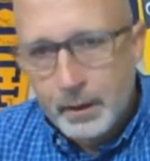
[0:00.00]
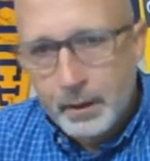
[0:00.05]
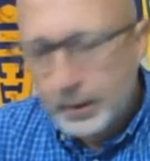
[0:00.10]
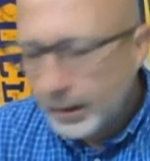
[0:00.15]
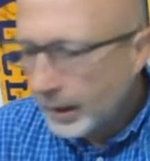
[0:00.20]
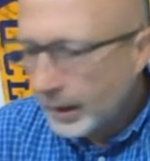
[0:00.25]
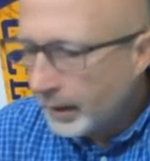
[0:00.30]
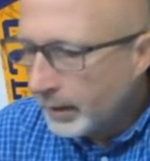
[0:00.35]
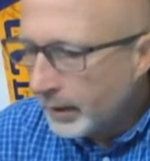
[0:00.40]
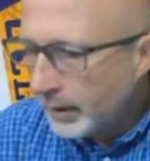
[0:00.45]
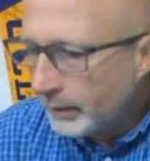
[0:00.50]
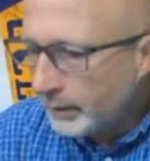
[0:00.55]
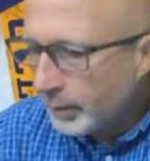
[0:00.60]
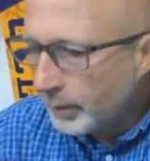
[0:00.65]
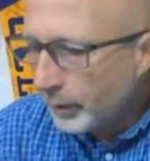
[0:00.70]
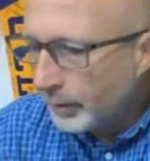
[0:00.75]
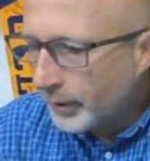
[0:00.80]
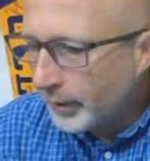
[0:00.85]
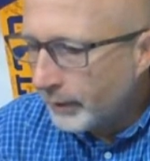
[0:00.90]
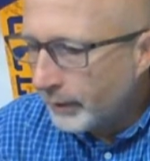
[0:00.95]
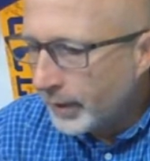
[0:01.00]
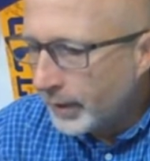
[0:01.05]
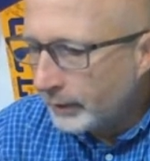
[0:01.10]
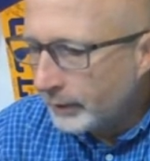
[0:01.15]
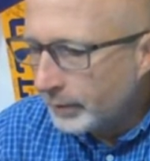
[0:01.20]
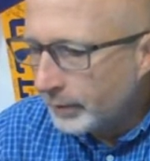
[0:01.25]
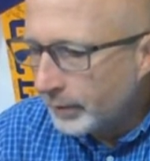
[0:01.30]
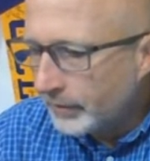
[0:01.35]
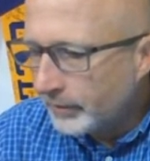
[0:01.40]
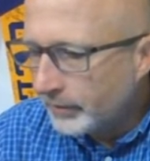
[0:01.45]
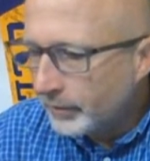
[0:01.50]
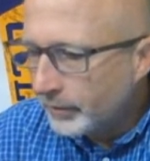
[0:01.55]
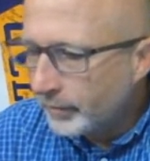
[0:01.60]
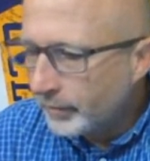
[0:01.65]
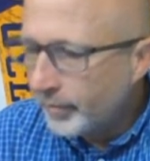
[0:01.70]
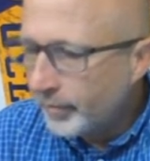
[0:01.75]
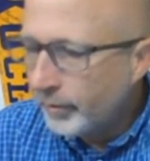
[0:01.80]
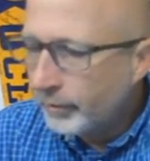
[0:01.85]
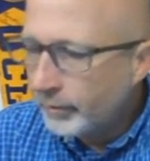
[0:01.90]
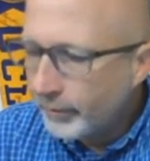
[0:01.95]
Okay, these both have an x plus 2,
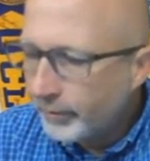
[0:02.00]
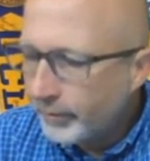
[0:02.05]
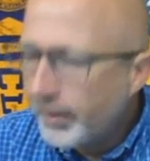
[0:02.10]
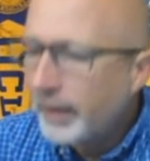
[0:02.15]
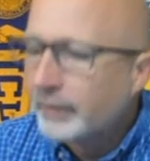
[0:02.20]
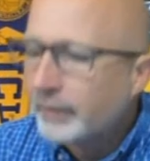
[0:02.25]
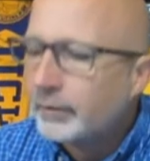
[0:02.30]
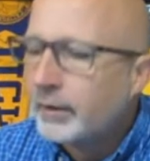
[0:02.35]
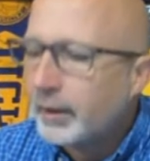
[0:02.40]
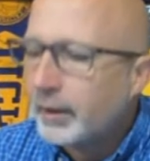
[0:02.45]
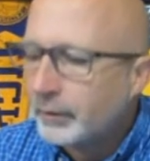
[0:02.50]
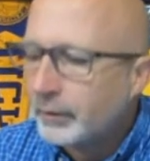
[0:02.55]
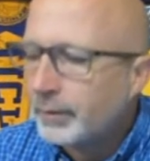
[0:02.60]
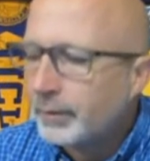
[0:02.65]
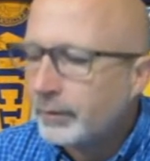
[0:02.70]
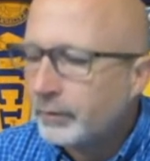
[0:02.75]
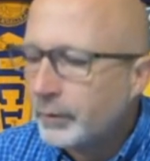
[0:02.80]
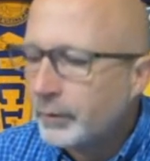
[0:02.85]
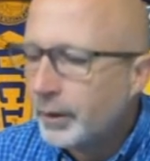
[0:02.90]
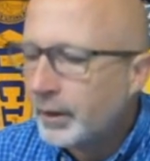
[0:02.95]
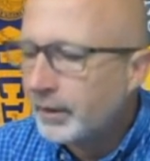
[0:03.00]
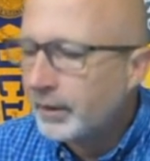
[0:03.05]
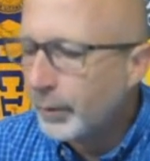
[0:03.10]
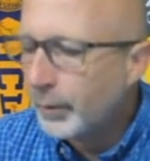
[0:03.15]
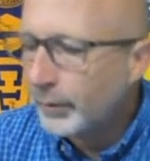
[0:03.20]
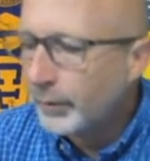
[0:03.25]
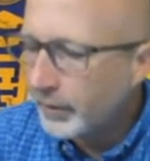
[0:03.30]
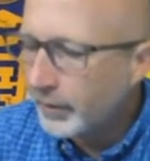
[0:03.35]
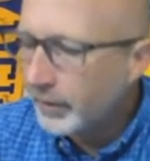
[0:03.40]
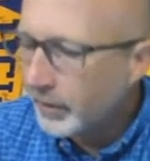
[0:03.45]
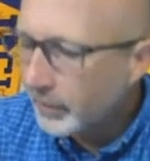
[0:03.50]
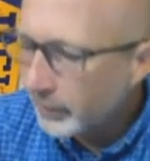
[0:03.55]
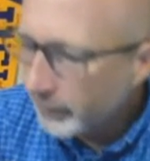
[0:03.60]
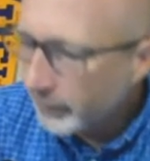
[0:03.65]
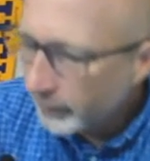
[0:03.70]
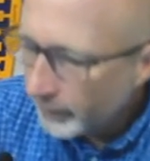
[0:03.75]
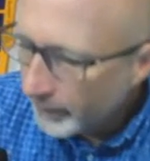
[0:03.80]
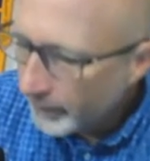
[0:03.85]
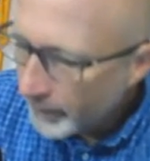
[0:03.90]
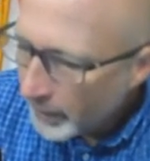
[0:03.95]
so factor an x plus 2 out of both of those.